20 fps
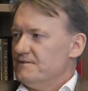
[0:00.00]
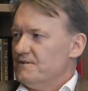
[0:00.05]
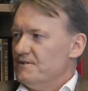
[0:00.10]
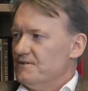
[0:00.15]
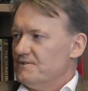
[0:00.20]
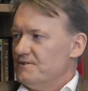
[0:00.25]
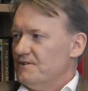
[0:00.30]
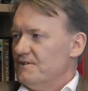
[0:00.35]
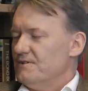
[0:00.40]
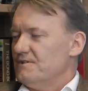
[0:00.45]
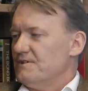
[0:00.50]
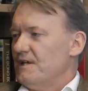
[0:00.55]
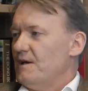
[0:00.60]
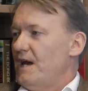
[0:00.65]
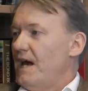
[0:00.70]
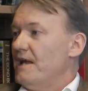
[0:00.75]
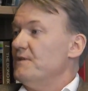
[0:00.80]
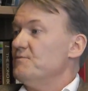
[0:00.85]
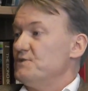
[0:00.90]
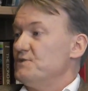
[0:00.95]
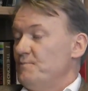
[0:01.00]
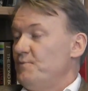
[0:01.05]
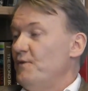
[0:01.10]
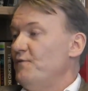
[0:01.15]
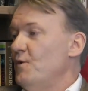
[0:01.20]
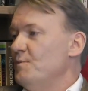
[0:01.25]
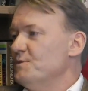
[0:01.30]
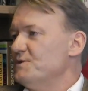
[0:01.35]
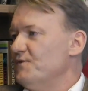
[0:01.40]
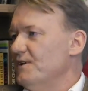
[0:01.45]
And it was a
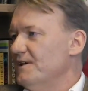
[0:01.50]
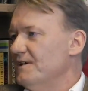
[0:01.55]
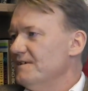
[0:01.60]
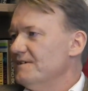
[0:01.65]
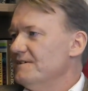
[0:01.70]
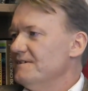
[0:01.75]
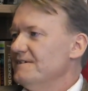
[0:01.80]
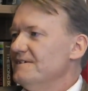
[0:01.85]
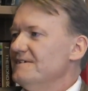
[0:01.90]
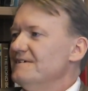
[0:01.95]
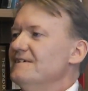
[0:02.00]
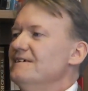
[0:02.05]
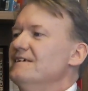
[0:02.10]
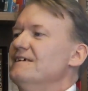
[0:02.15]
performance fee. Assets, so